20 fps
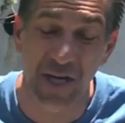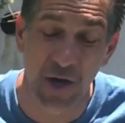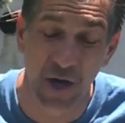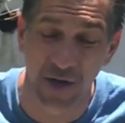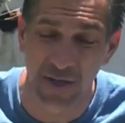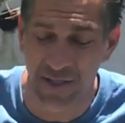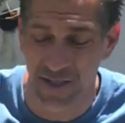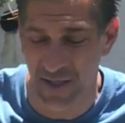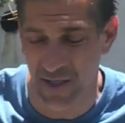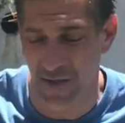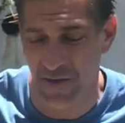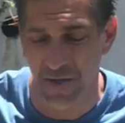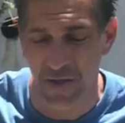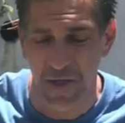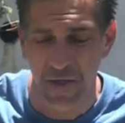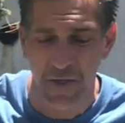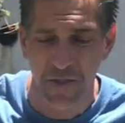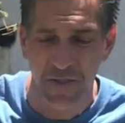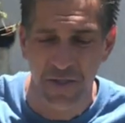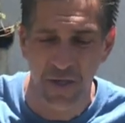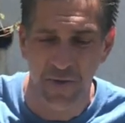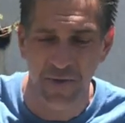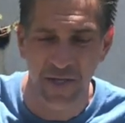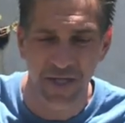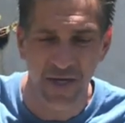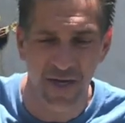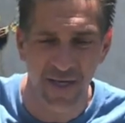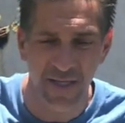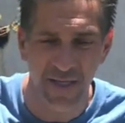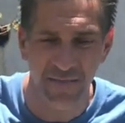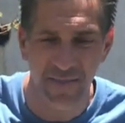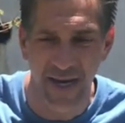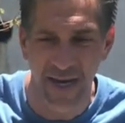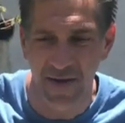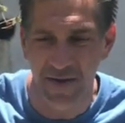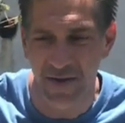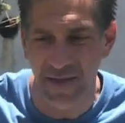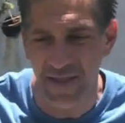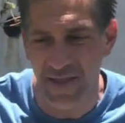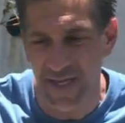it also, so we talked
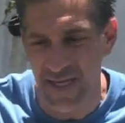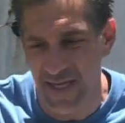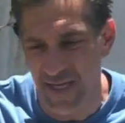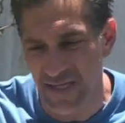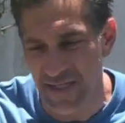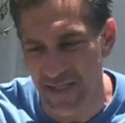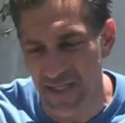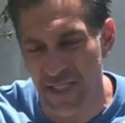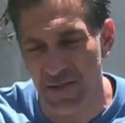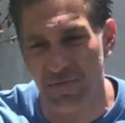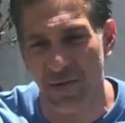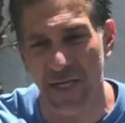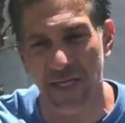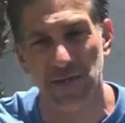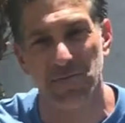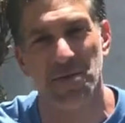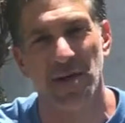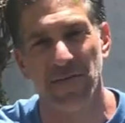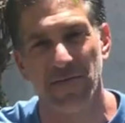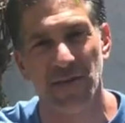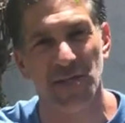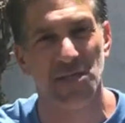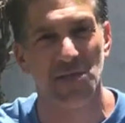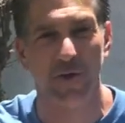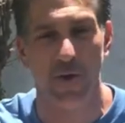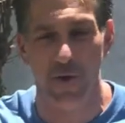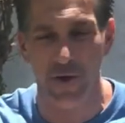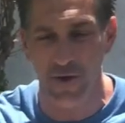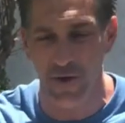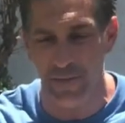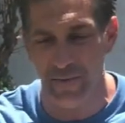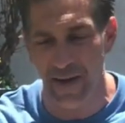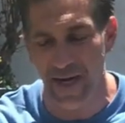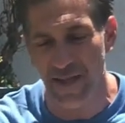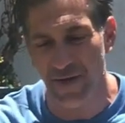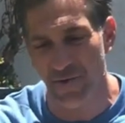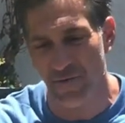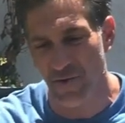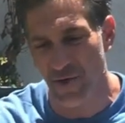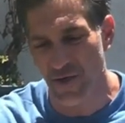about the displacement of the soil
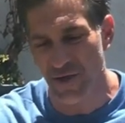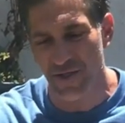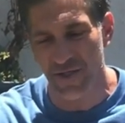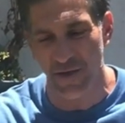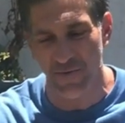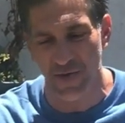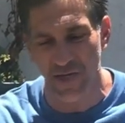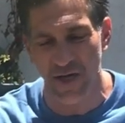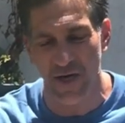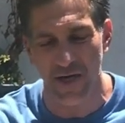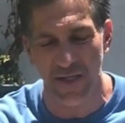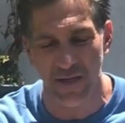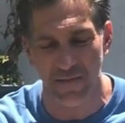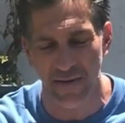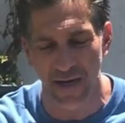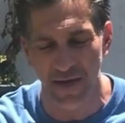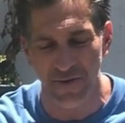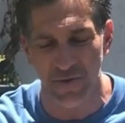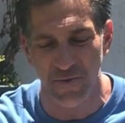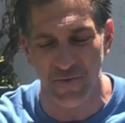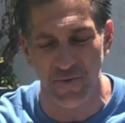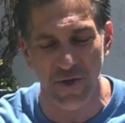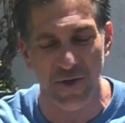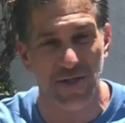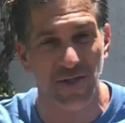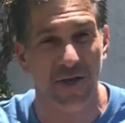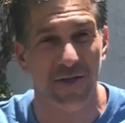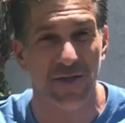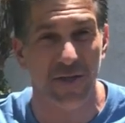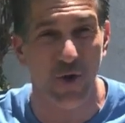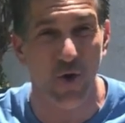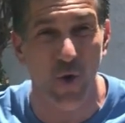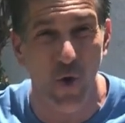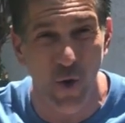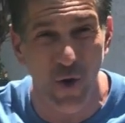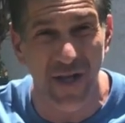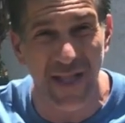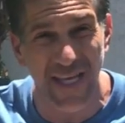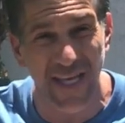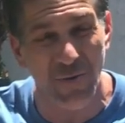by the roots, and we talked about the roots also
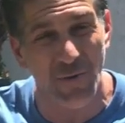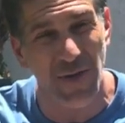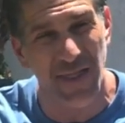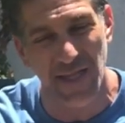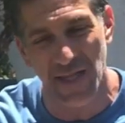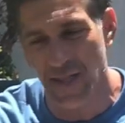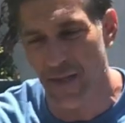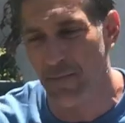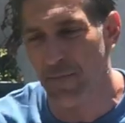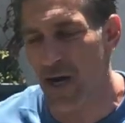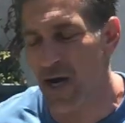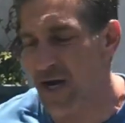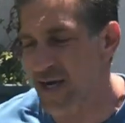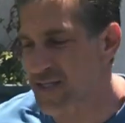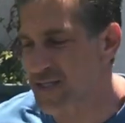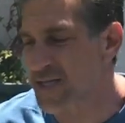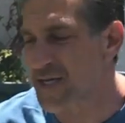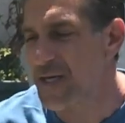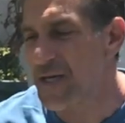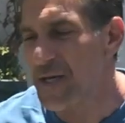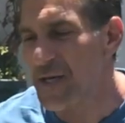coiling within the pots.